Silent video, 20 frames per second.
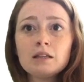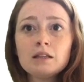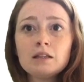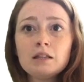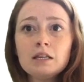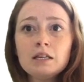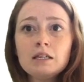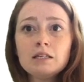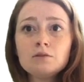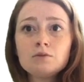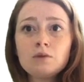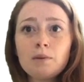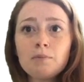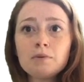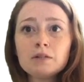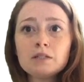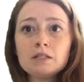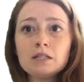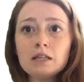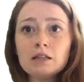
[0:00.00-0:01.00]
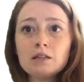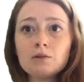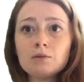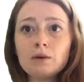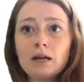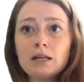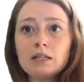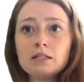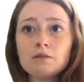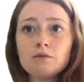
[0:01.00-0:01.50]
These represent the
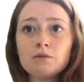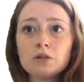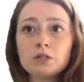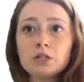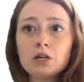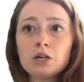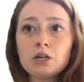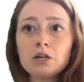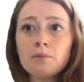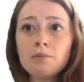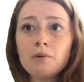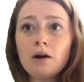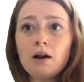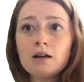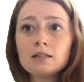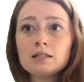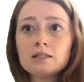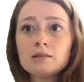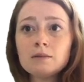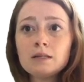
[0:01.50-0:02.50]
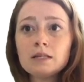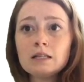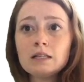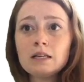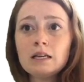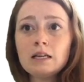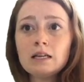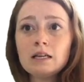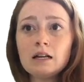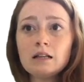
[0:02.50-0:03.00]
rates of return
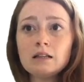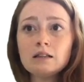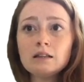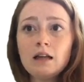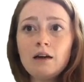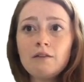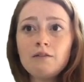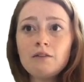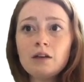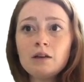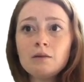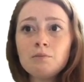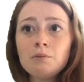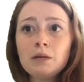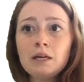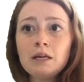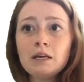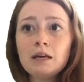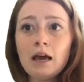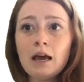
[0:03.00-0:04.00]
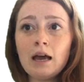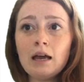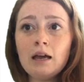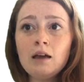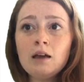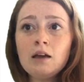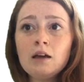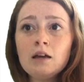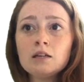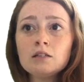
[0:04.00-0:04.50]
approximately 11 PA
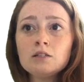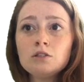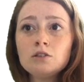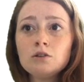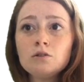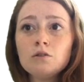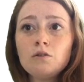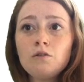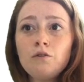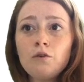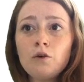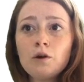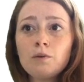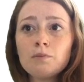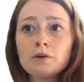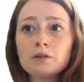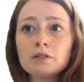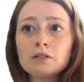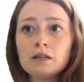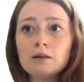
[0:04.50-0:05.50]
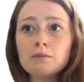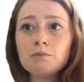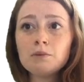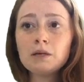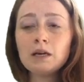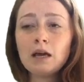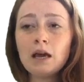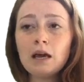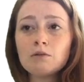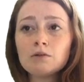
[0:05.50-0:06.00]
to 4%
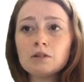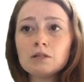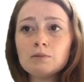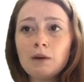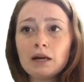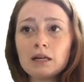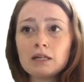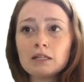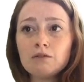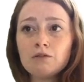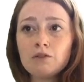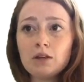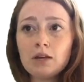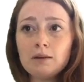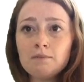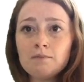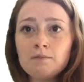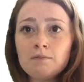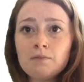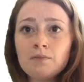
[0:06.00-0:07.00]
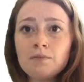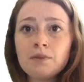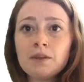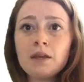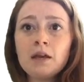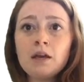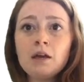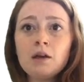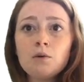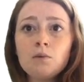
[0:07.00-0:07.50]
PA respectively.
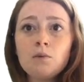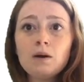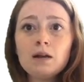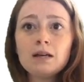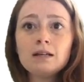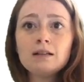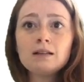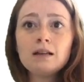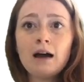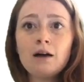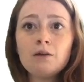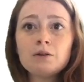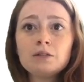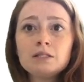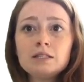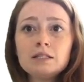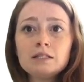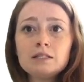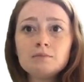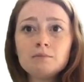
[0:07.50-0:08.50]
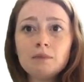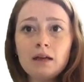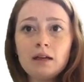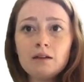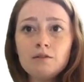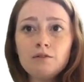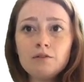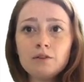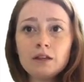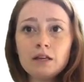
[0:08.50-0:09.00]
When allowance is
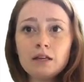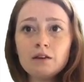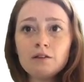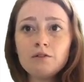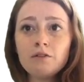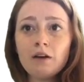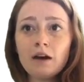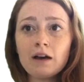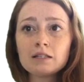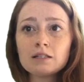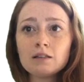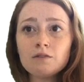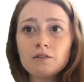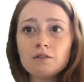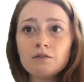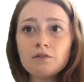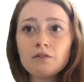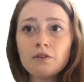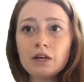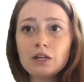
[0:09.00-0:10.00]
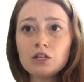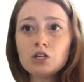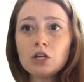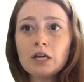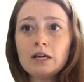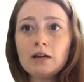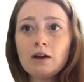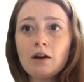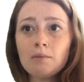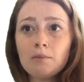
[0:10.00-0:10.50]
made for the effects of
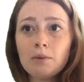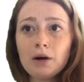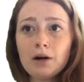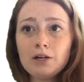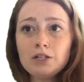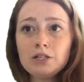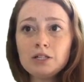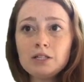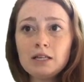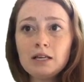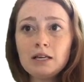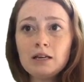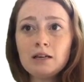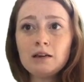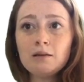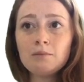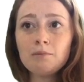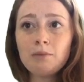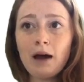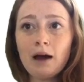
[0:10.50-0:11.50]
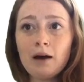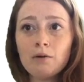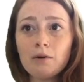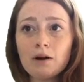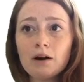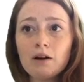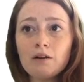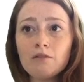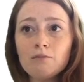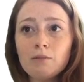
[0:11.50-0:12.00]
inflation on purchasing
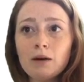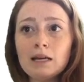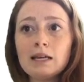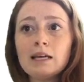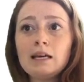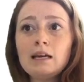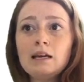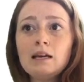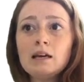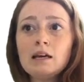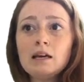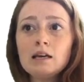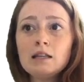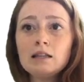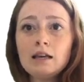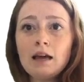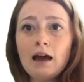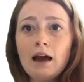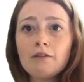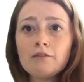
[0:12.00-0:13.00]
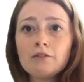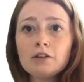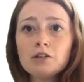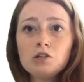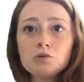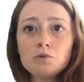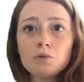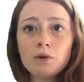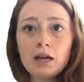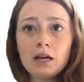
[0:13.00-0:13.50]
power of money, the
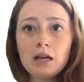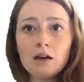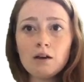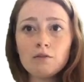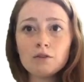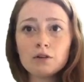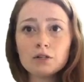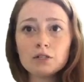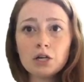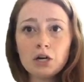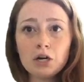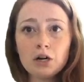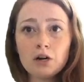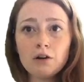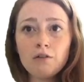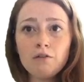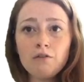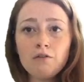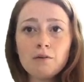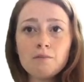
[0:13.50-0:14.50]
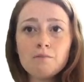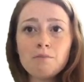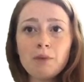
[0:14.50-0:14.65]
average rate of return from